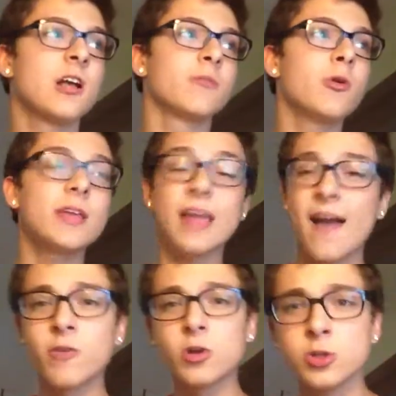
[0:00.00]
Poke
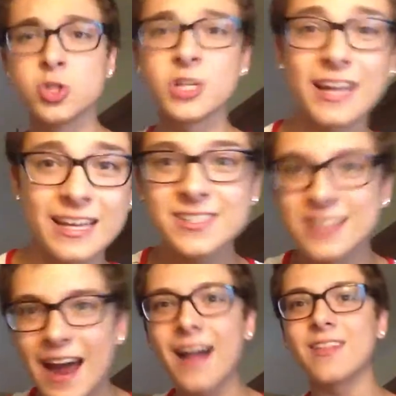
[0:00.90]
evolution is
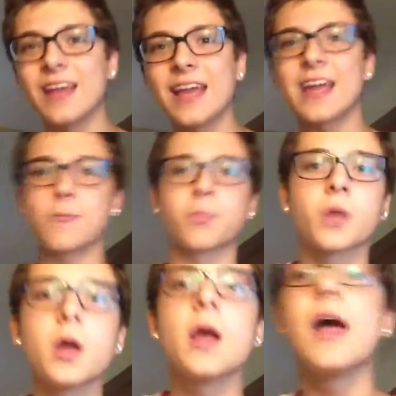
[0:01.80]
not lame.